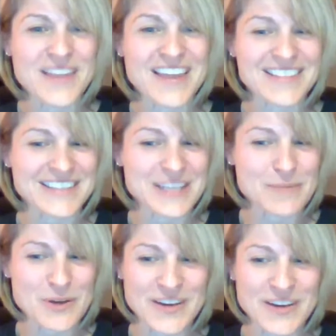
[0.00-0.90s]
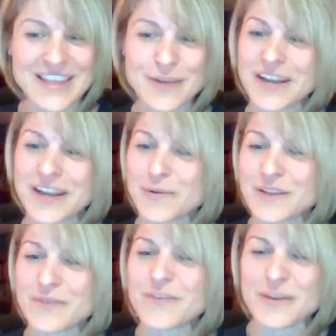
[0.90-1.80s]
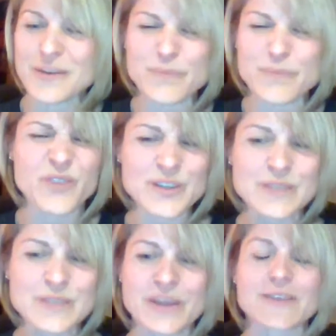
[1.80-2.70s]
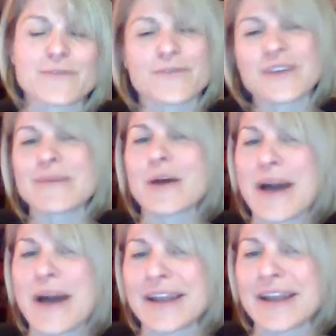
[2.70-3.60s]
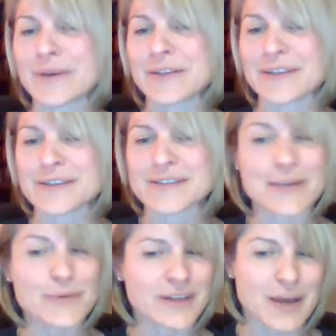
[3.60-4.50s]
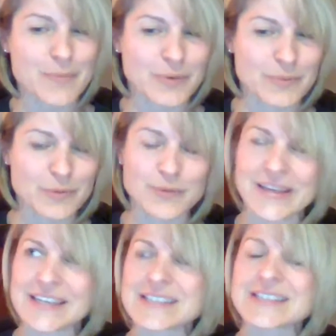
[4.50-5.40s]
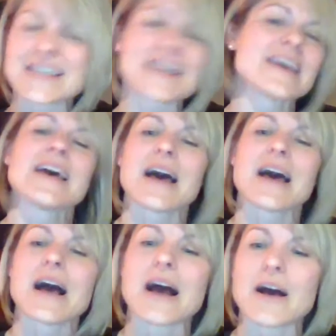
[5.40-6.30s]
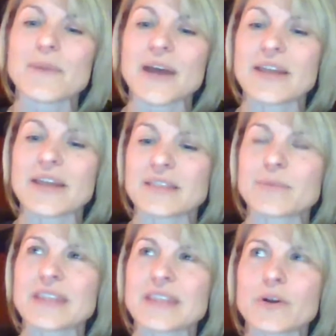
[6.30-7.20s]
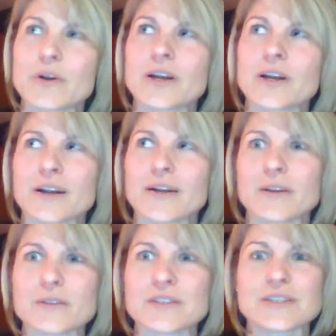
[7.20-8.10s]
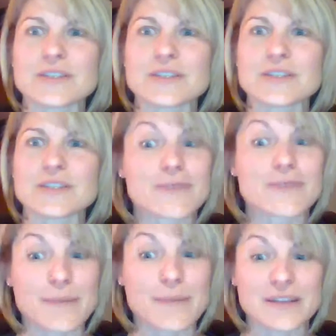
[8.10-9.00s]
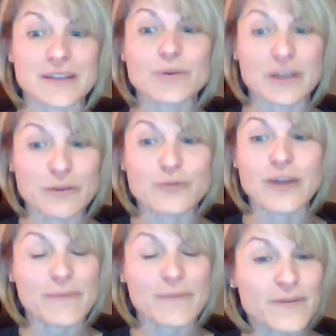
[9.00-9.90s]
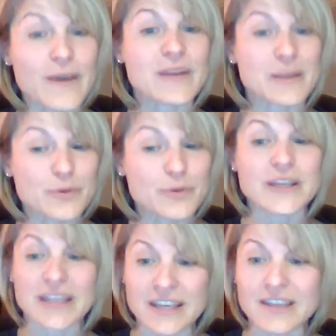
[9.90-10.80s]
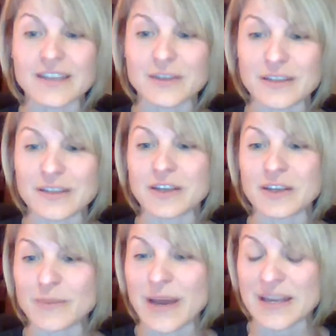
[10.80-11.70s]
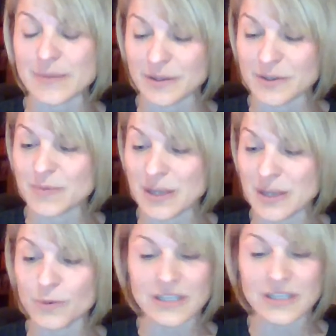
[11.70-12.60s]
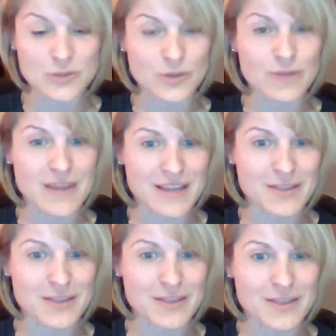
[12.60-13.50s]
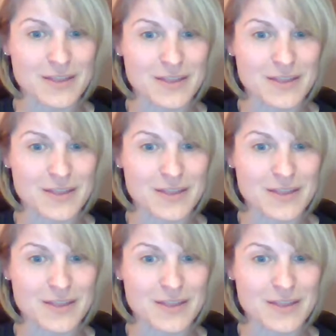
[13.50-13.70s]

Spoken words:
and Linda Murray. They were kind of one of the very first big female bodybuilders. They were in a couple movies, but they were still like feminine, really feminine, pretty good-looking bodybuilders. But they were really sort of making their mark.